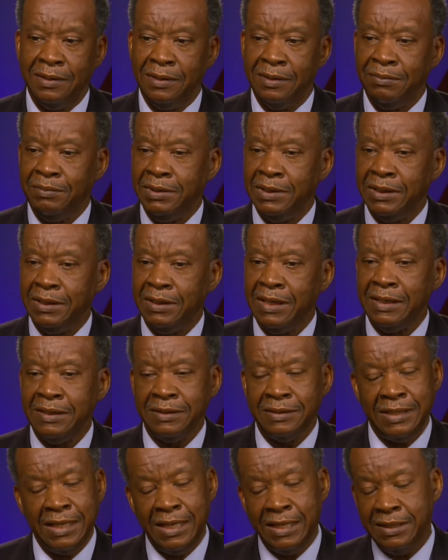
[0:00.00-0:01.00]
Because
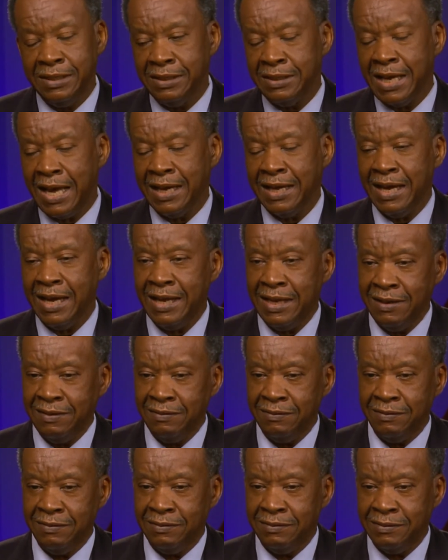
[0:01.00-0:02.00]
understand that I got
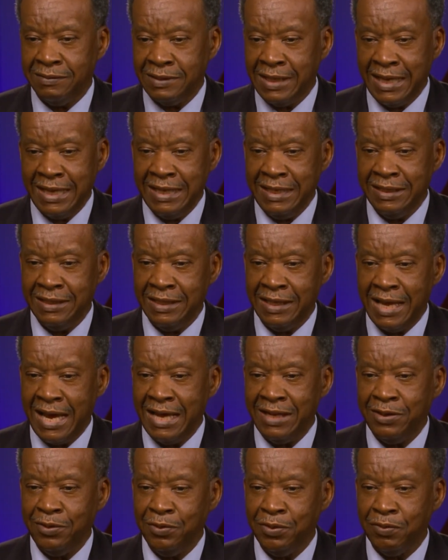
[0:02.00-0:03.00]
things that
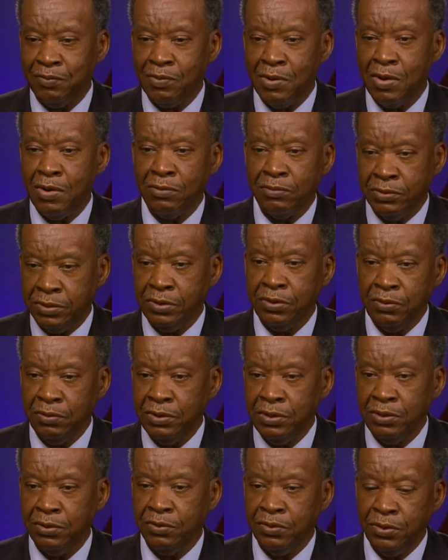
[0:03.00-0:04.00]
I do is wrong too.
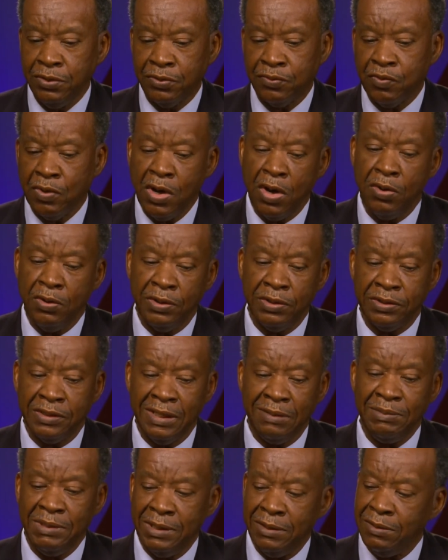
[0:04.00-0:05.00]
You're strong in
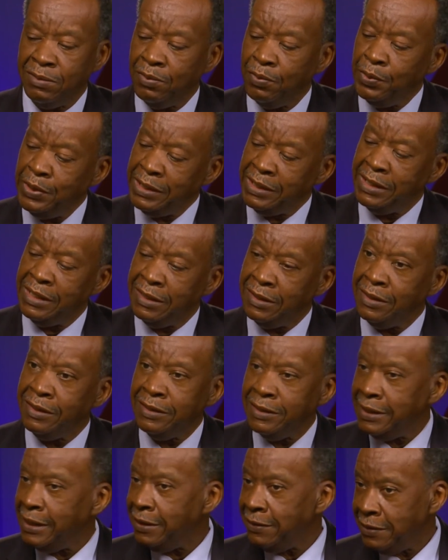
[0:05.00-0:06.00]
some area, weak in
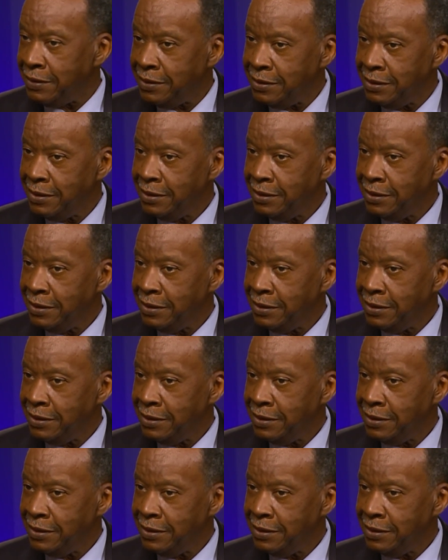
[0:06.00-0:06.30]
other area.